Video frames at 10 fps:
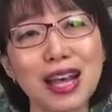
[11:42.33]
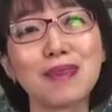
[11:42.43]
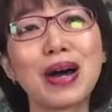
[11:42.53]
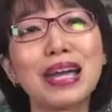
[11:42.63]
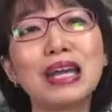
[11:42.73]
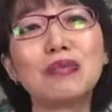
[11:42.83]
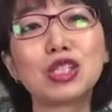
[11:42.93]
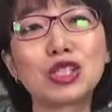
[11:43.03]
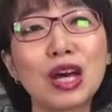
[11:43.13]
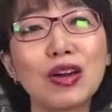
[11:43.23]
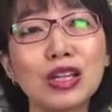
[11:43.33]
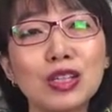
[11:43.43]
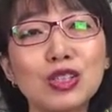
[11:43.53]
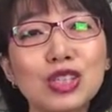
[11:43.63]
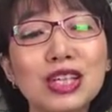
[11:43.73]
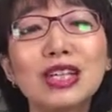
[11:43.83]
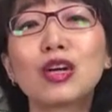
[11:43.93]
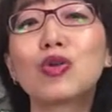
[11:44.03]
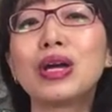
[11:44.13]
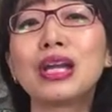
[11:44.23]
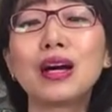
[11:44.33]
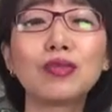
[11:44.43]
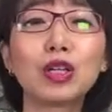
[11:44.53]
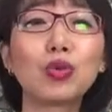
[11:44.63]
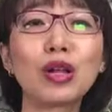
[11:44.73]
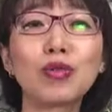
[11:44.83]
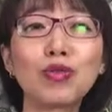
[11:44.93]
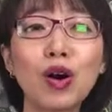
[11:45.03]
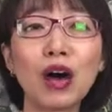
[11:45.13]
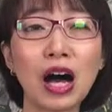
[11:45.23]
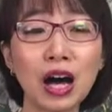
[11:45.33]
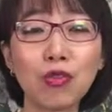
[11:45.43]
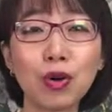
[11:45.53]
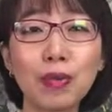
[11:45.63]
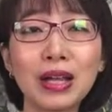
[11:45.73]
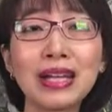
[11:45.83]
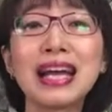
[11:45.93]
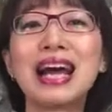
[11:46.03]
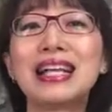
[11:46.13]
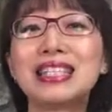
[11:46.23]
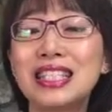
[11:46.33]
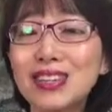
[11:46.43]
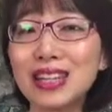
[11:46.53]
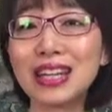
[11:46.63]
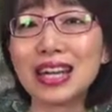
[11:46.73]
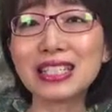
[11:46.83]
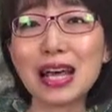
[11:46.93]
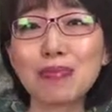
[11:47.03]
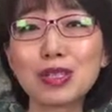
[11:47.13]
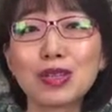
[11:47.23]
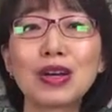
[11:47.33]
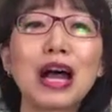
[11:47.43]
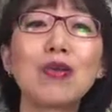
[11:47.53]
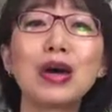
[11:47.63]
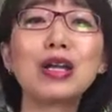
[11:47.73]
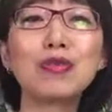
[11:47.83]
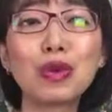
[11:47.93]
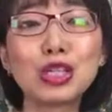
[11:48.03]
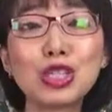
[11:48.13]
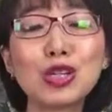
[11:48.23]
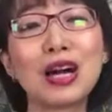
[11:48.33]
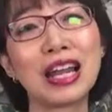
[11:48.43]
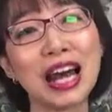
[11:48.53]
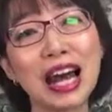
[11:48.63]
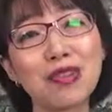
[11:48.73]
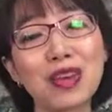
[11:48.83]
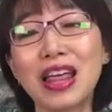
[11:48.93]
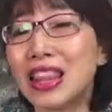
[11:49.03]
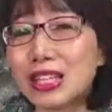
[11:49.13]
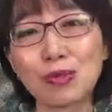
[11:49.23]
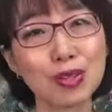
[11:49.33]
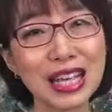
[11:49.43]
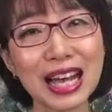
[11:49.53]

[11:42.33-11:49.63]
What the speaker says: My name is Cheryl Liew-Chng, the creator of the 24-Hour Woman. Until the next episode, I want to wish you a life that's most